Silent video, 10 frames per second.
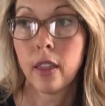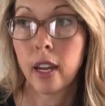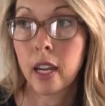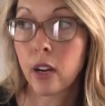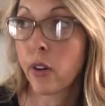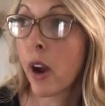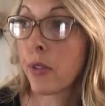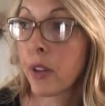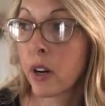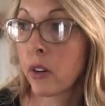they hear
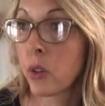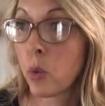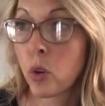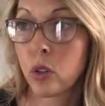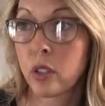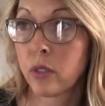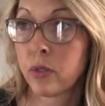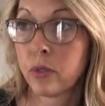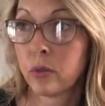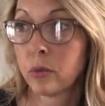out there in the world
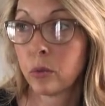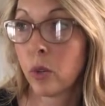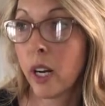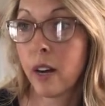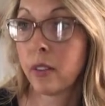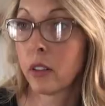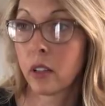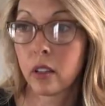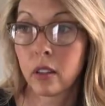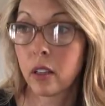of whatever
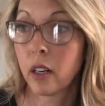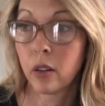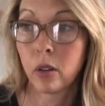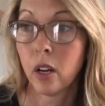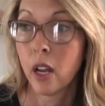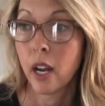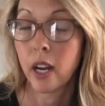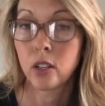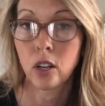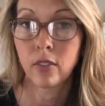that, you know,
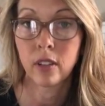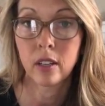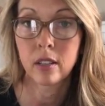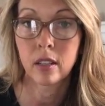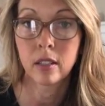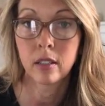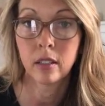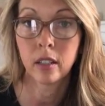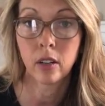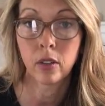HIV is the
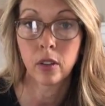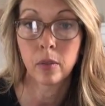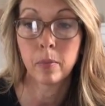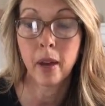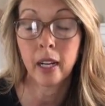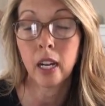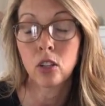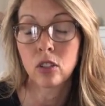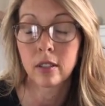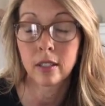
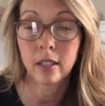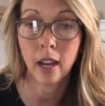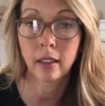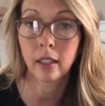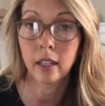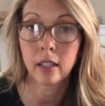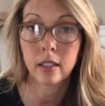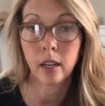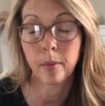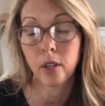medication's deadly and it's
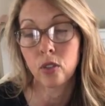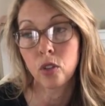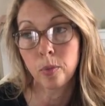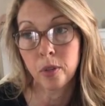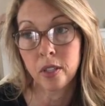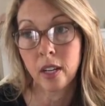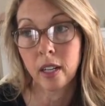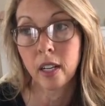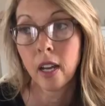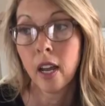going to make you super
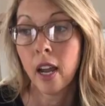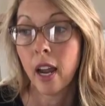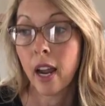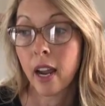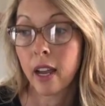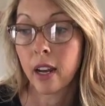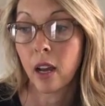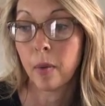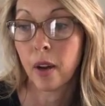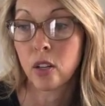sick. And
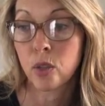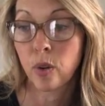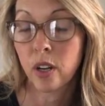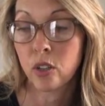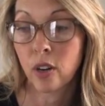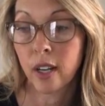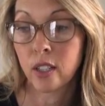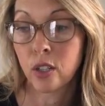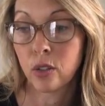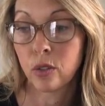I just want to try
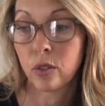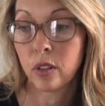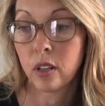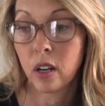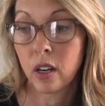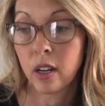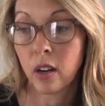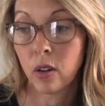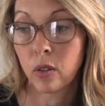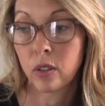to, you
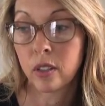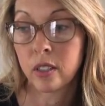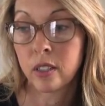know,